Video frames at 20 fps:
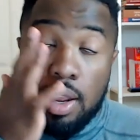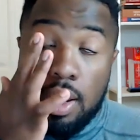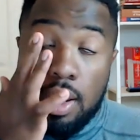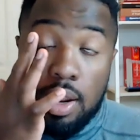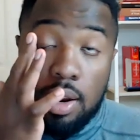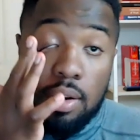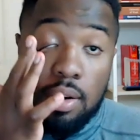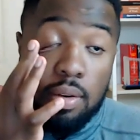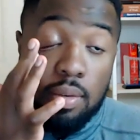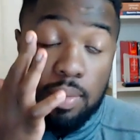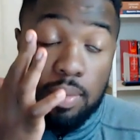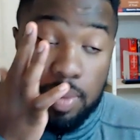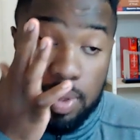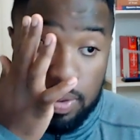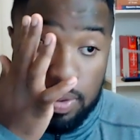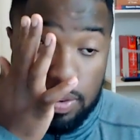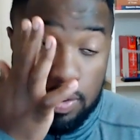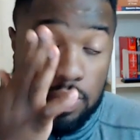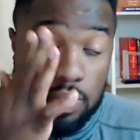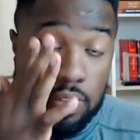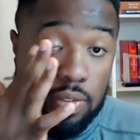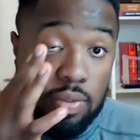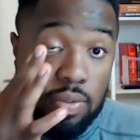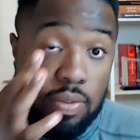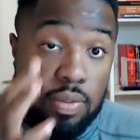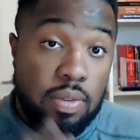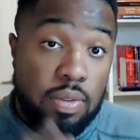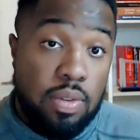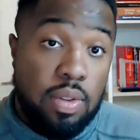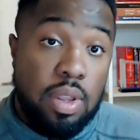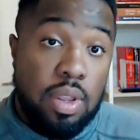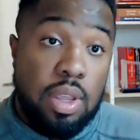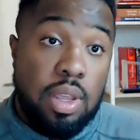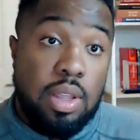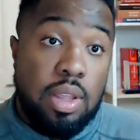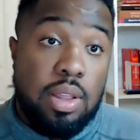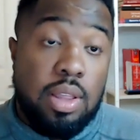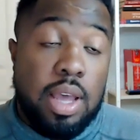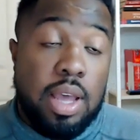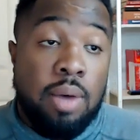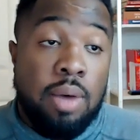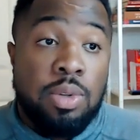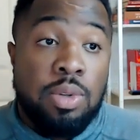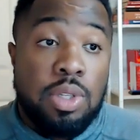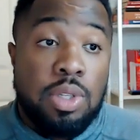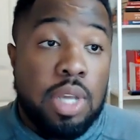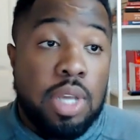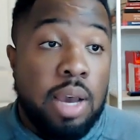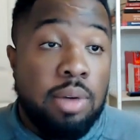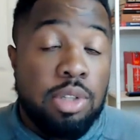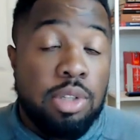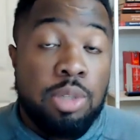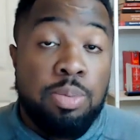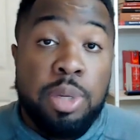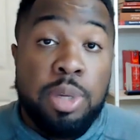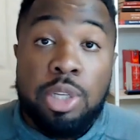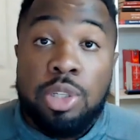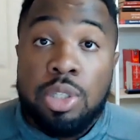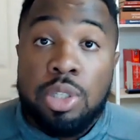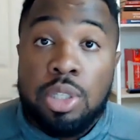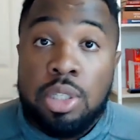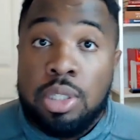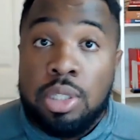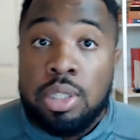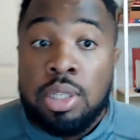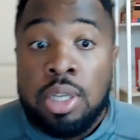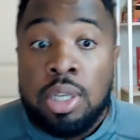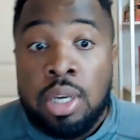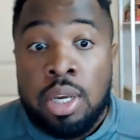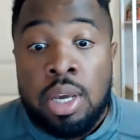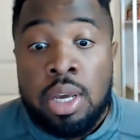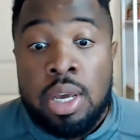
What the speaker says: And I was speechless.